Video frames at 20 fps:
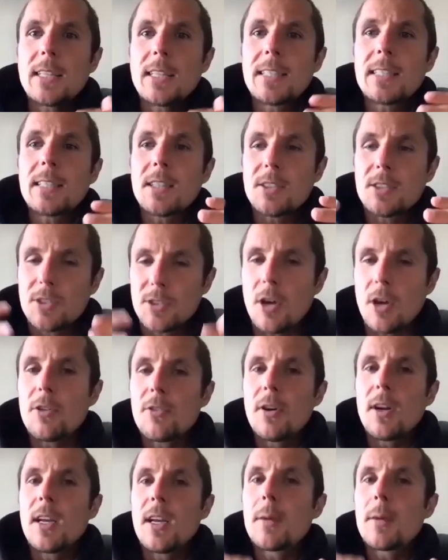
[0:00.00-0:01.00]
like the
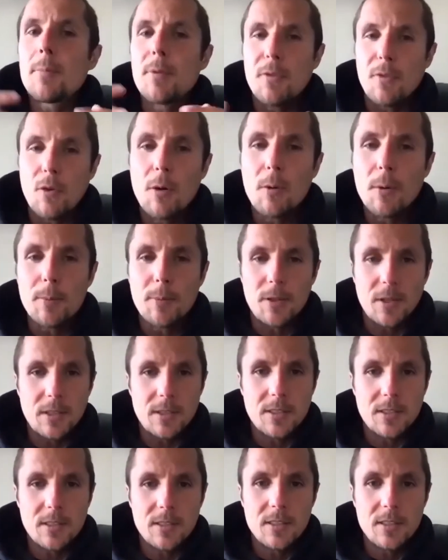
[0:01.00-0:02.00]
songwriting and performing
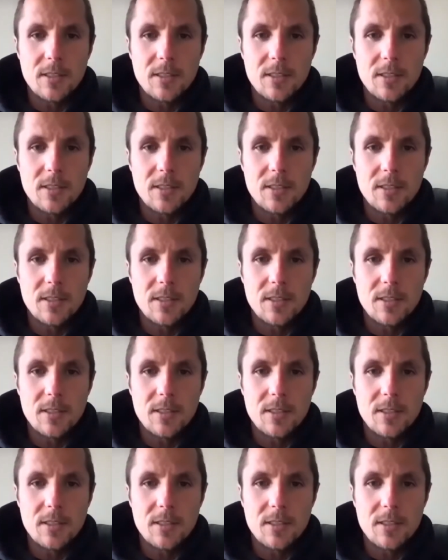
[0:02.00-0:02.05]
piece.